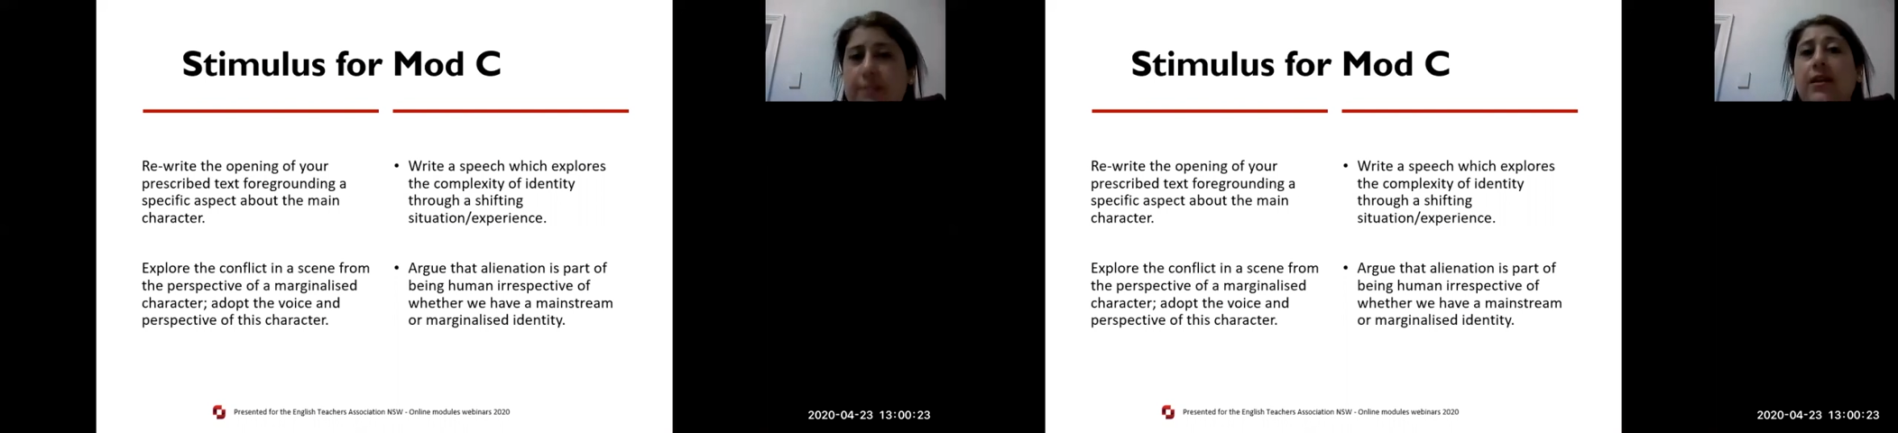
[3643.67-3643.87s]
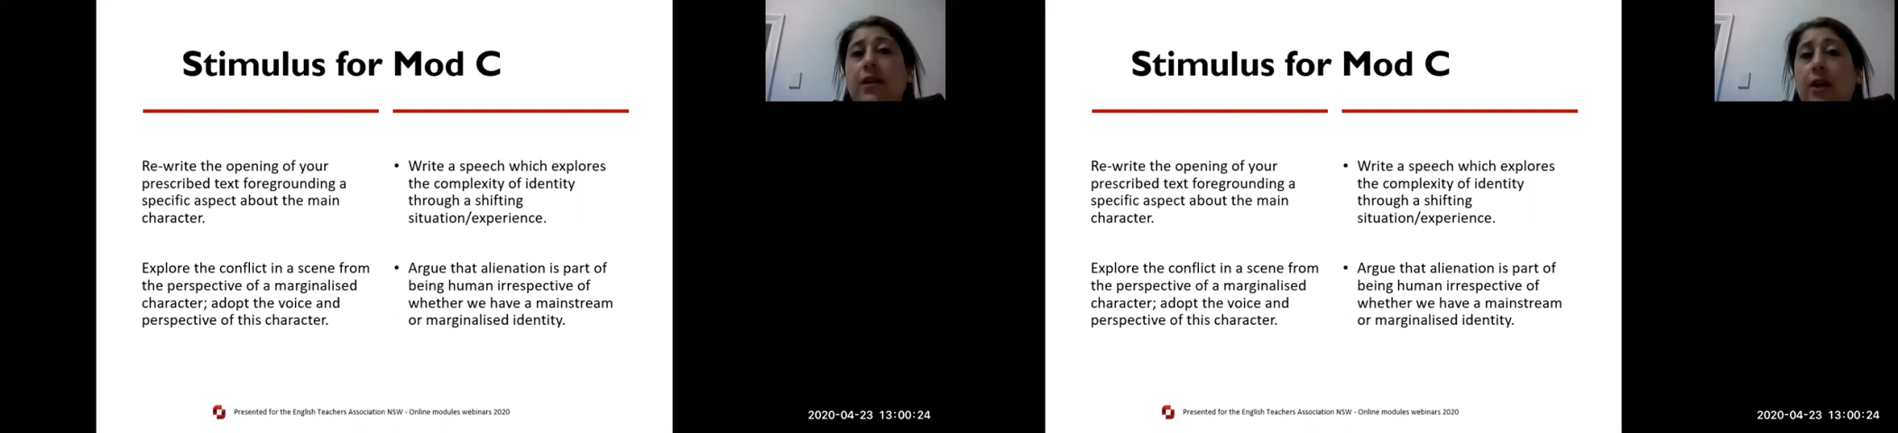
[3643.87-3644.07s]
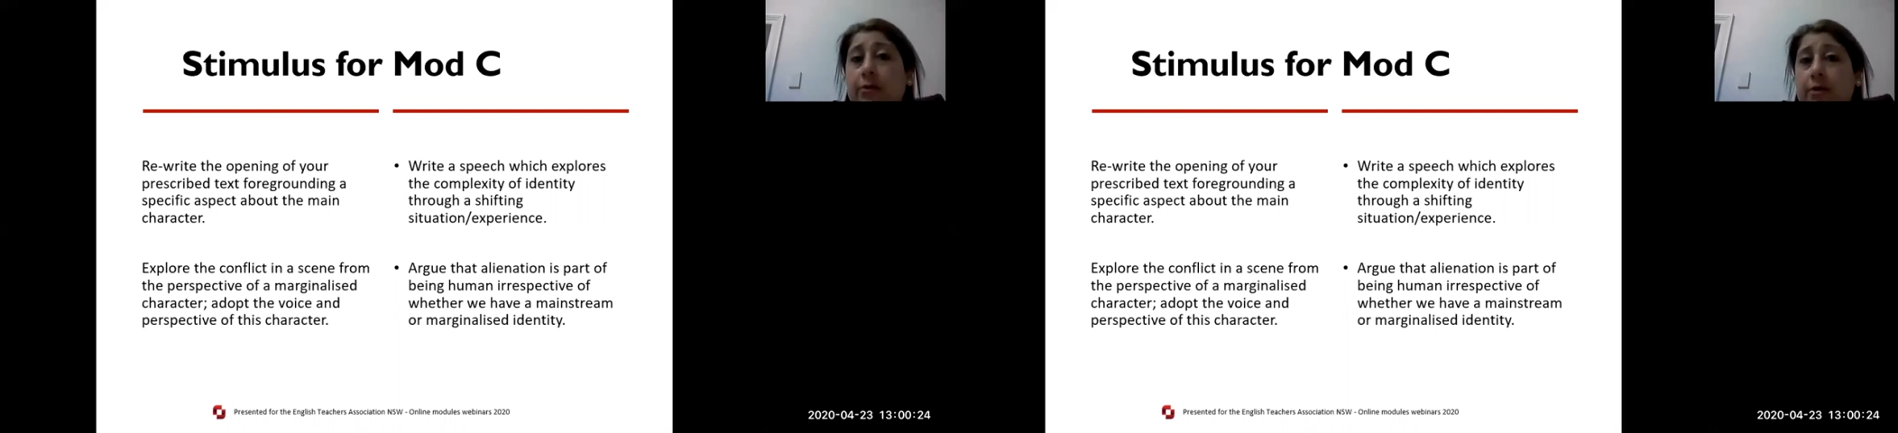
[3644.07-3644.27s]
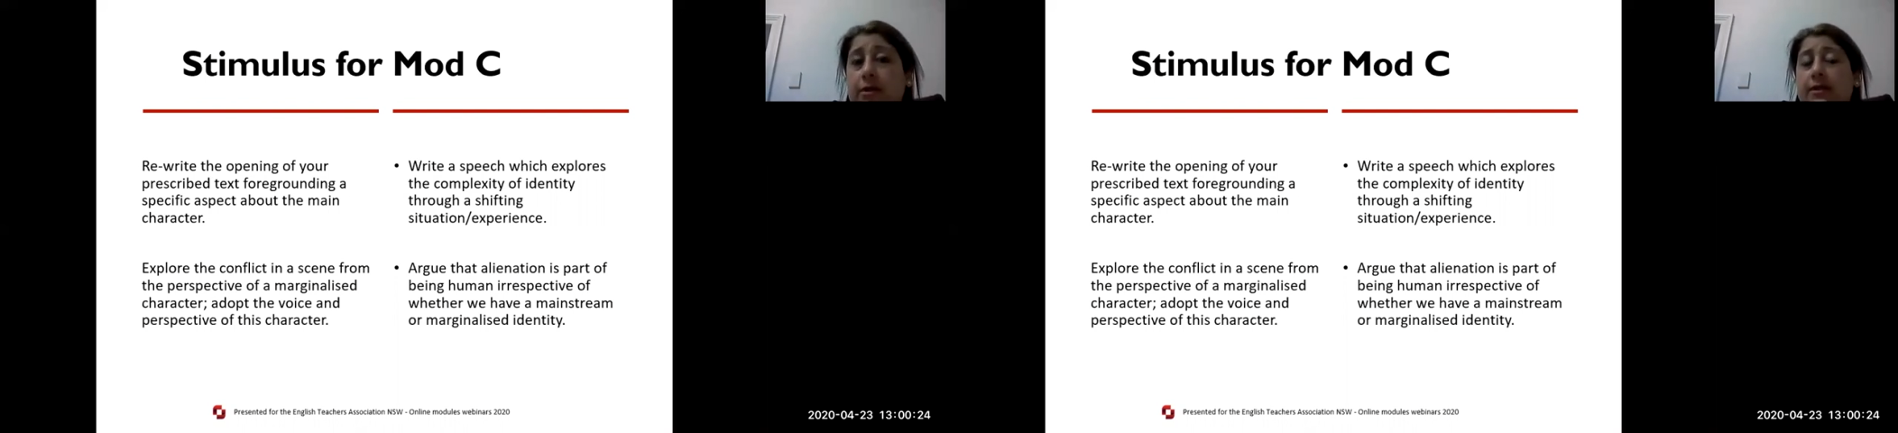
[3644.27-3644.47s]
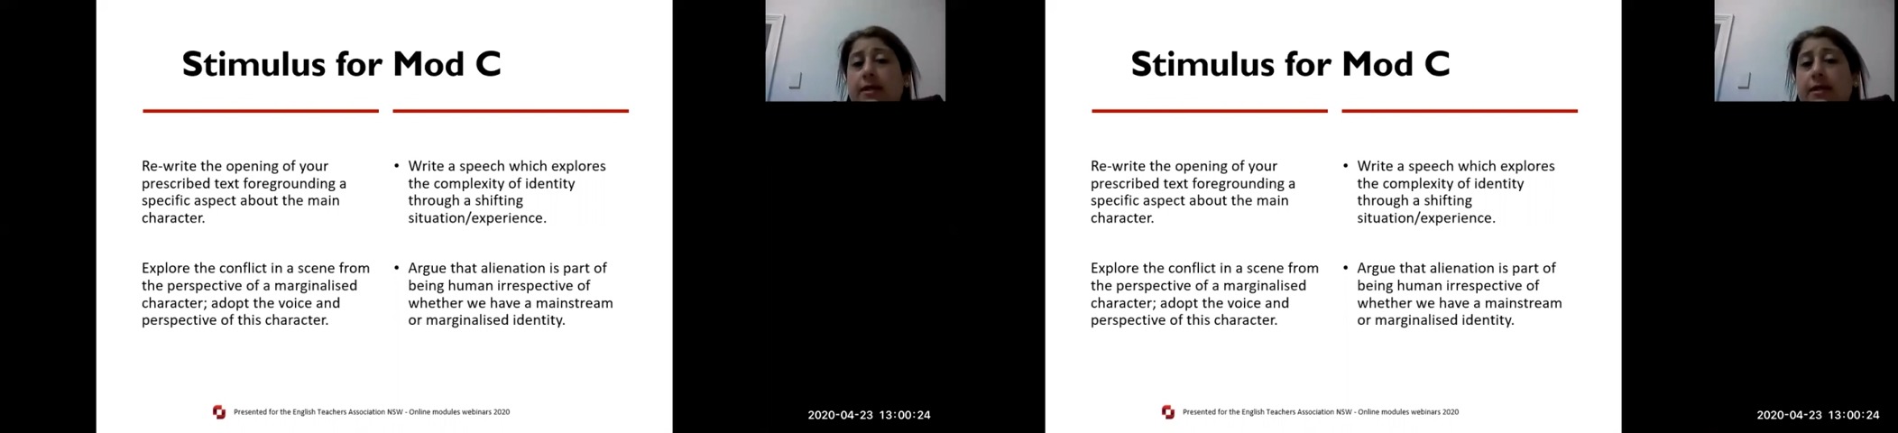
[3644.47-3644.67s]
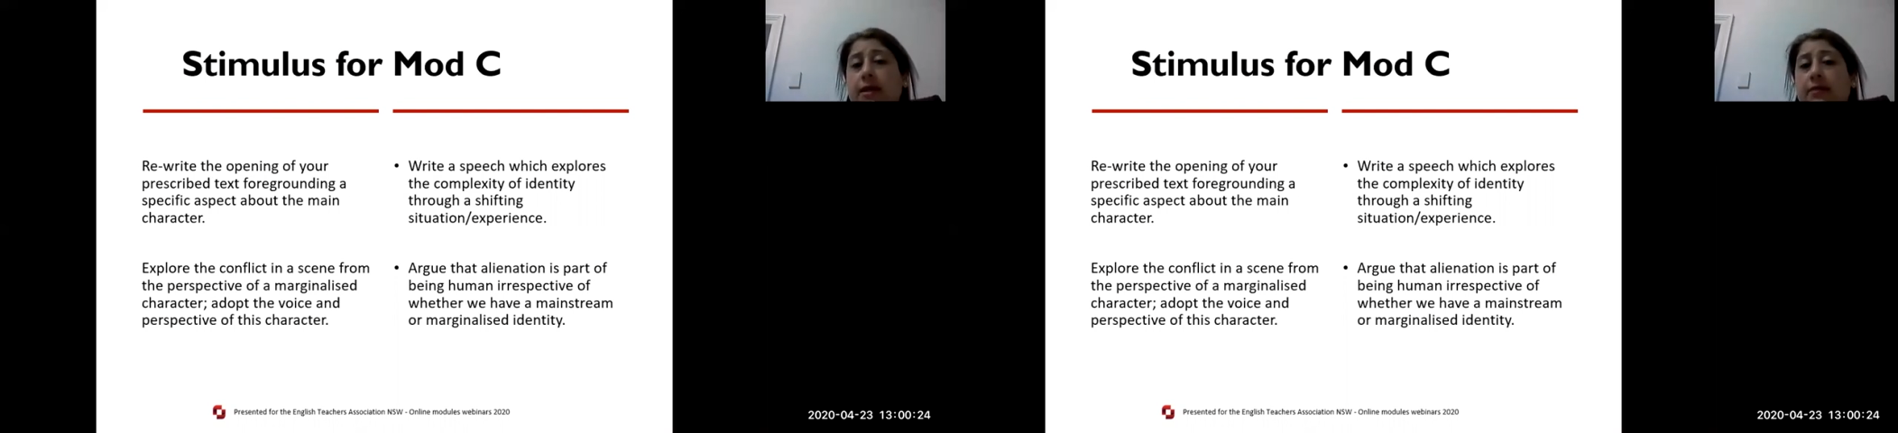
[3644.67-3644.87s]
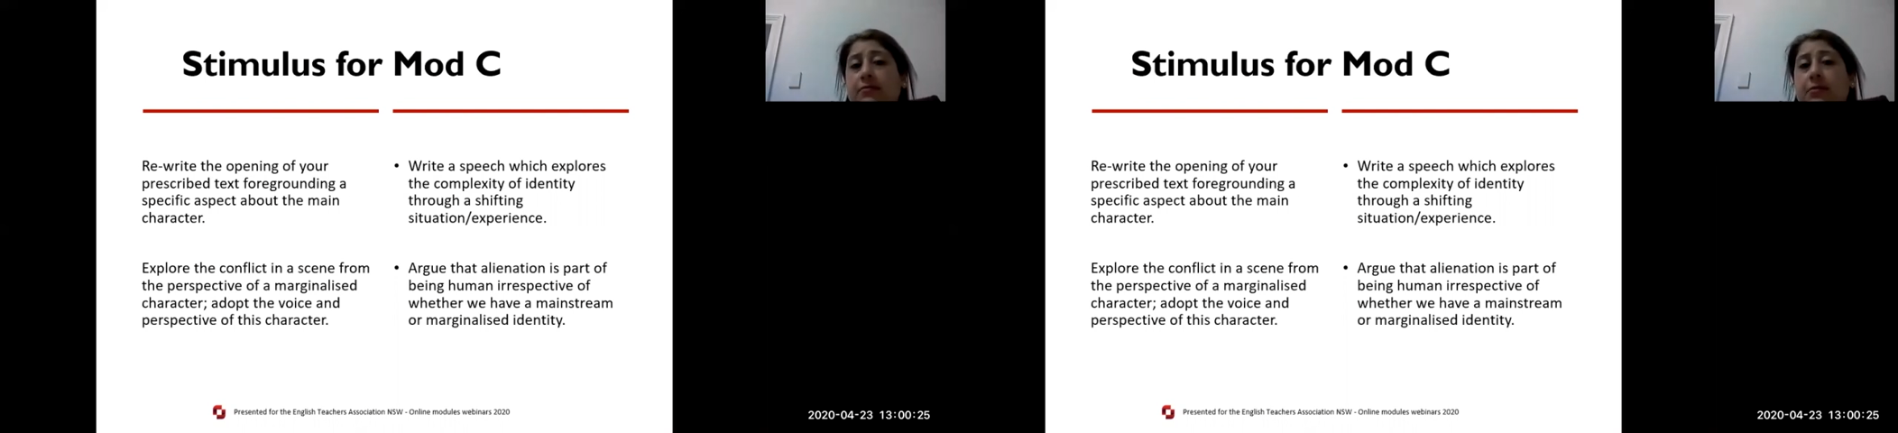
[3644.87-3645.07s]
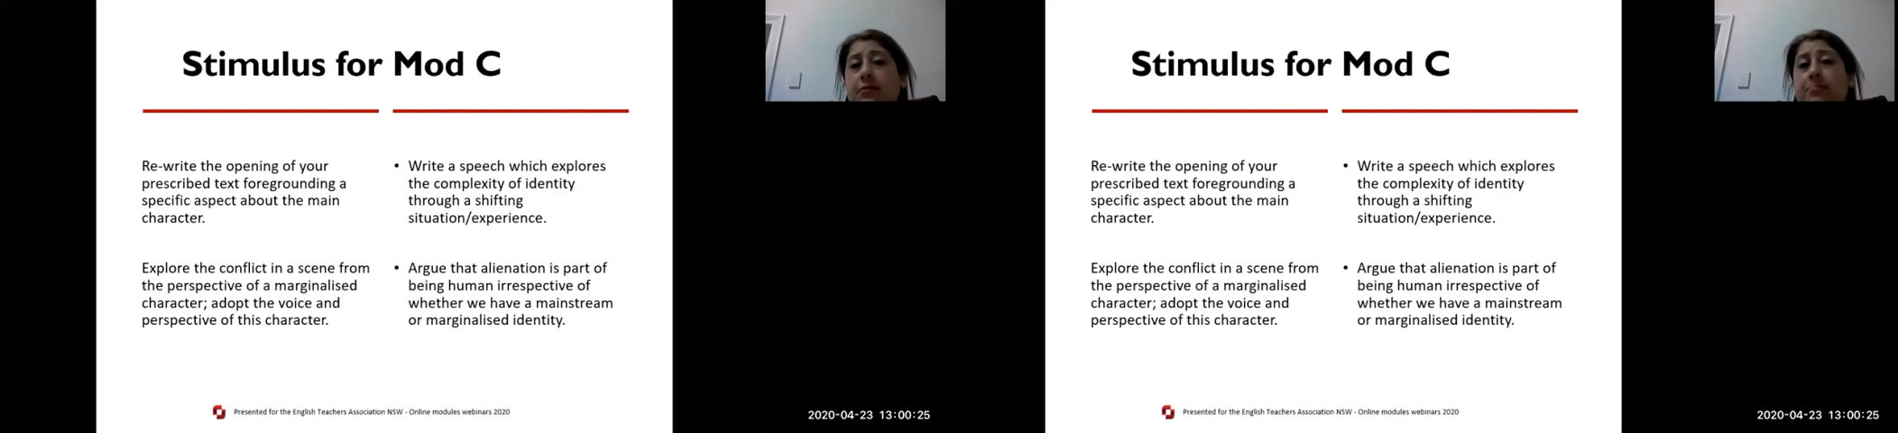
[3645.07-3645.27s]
Lawrence even.